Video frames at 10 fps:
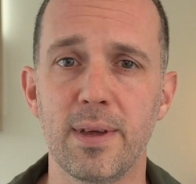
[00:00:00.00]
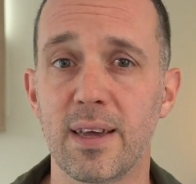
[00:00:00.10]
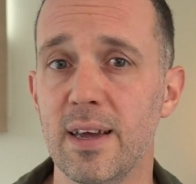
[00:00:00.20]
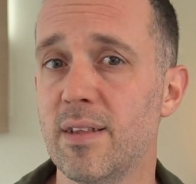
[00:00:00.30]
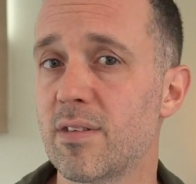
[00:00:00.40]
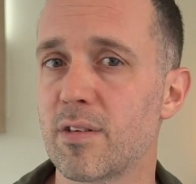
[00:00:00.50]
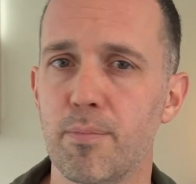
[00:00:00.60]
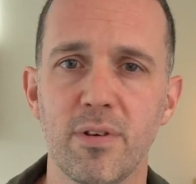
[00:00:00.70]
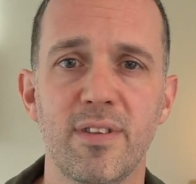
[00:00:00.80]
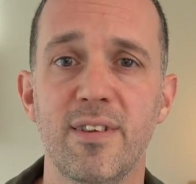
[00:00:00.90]
begins as a
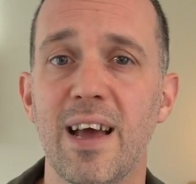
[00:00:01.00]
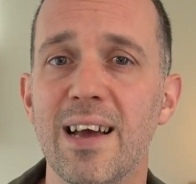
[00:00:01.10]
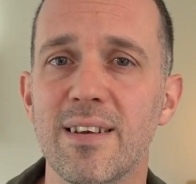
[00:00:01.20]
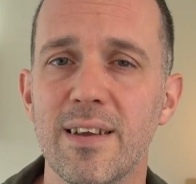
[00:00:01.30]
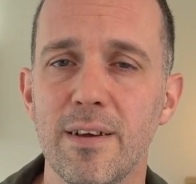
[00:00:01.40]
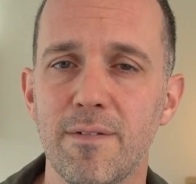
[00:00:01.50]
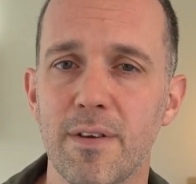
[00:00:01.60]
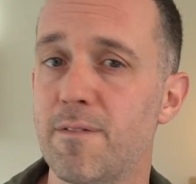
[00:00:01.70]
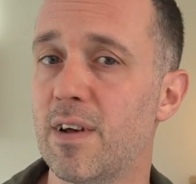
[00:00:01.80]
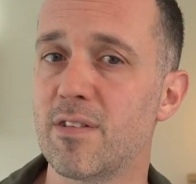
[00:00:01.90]
protective
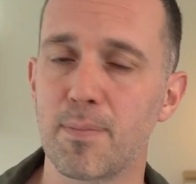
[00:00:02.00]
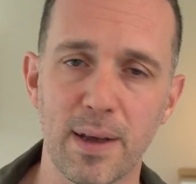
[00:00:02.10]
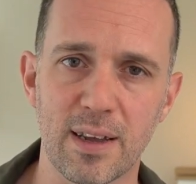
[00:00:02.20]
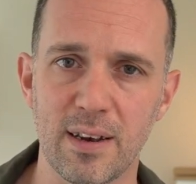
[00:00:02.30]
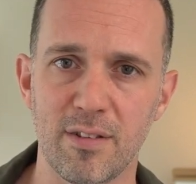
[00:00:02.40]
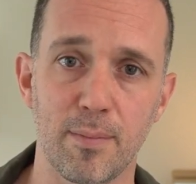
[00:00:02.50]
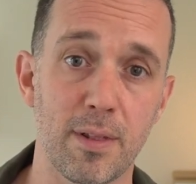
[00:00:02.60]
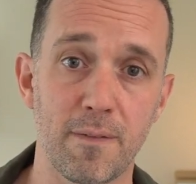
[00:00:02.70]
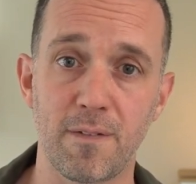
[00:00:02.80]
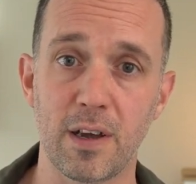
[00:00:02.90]
defense mechanism in
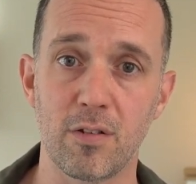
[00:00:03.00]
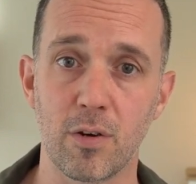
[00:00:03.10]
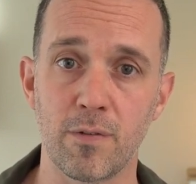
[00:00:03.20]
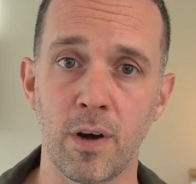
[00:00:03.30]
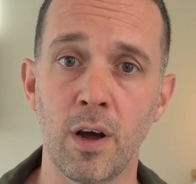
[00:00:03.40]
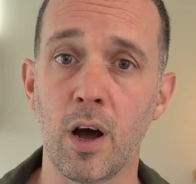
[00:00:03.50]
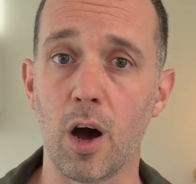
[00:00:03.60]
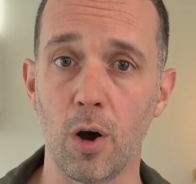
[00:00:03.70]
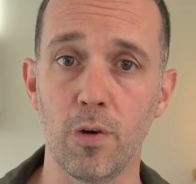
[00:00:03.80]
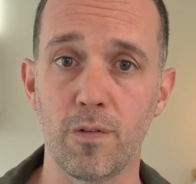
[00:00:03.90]
the face of
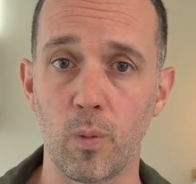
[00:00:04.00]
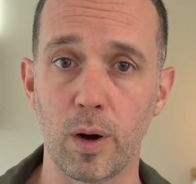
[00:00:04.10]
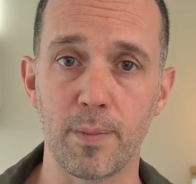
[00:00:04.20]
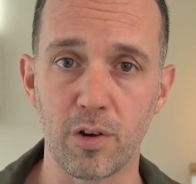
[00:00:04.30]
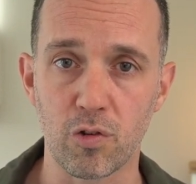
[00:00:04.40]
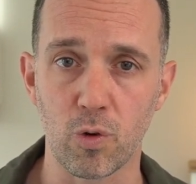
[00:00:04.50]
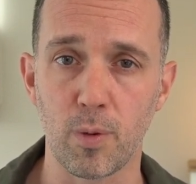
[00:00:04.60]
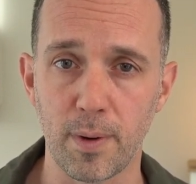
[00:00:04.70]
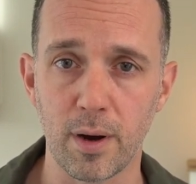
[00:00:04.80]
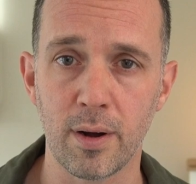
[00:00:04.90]
overwhelming
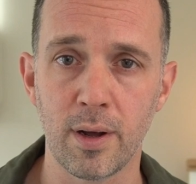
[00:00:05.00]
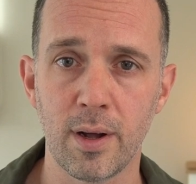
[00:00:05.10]
trauma.